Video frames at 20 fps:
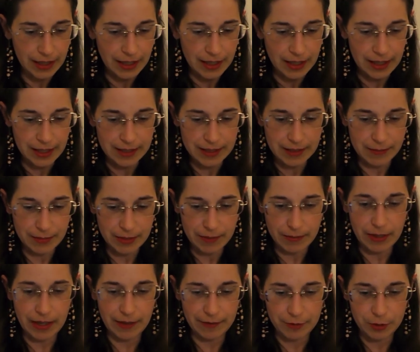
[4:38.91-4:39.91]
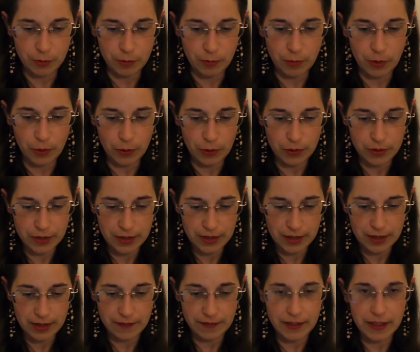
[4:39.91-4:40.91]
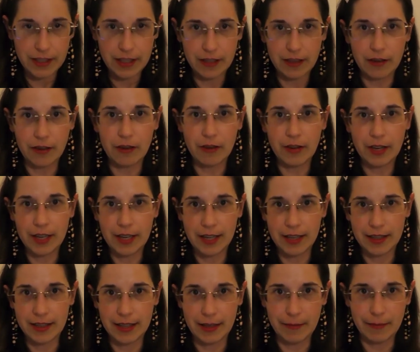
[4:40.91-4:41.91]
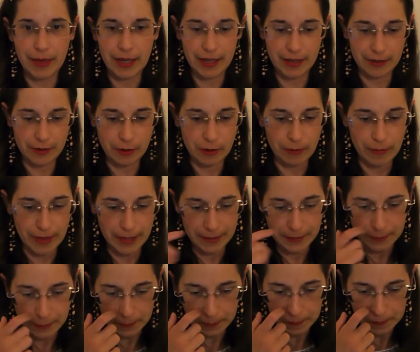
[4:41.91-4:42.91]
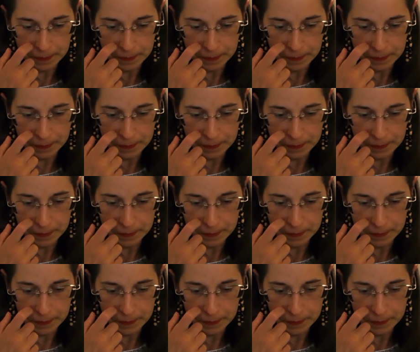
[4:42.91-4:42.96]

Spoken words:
Sometimes I have to pause the video and then make a comment.